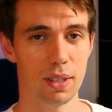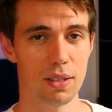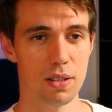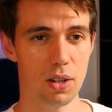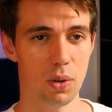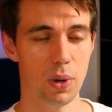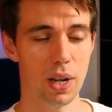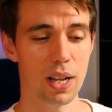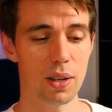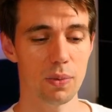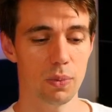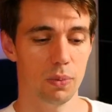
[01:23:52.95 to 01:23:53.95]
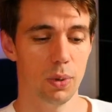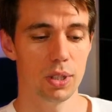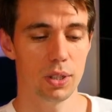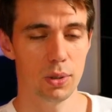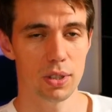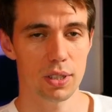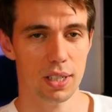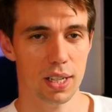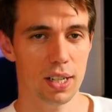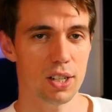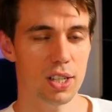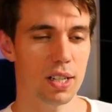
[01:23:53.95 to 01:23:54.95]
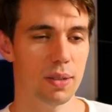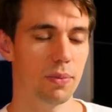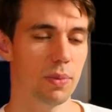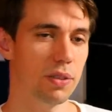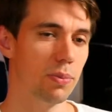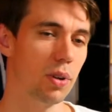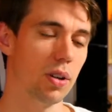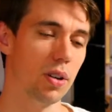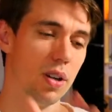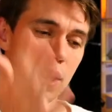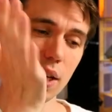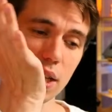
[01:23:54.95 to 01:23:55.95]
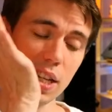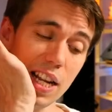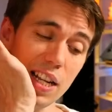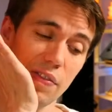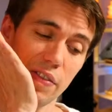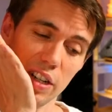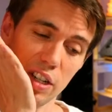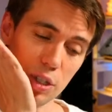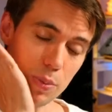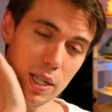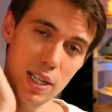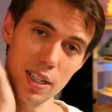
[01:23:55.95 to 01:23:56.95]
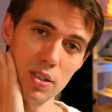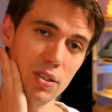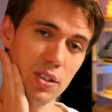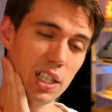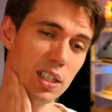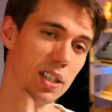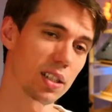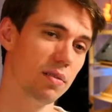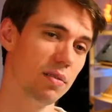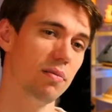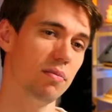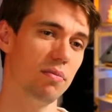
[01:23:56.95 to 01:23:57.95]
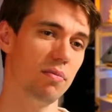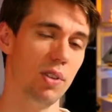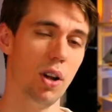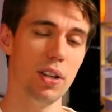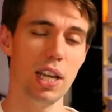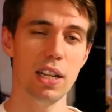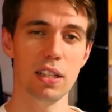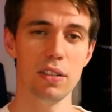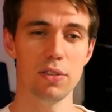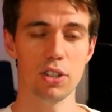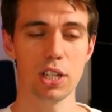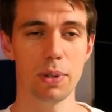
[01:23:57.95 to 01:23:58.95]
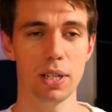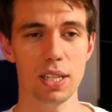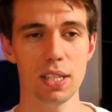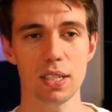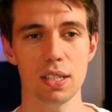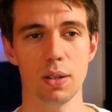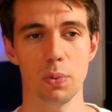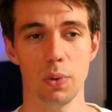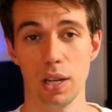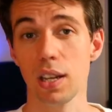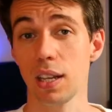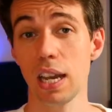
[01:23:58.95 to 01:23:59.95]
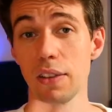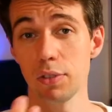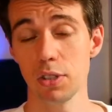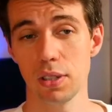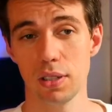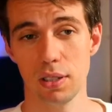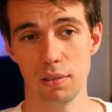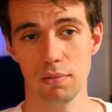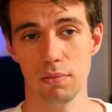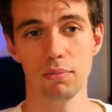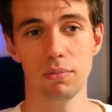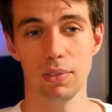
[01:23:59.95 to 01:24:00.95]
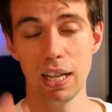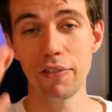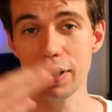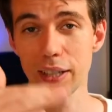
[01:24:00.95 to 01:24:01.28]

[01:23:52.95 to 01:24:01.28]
So when I would use English with more native English speakers rather than non-natives or Japanese, where I have to level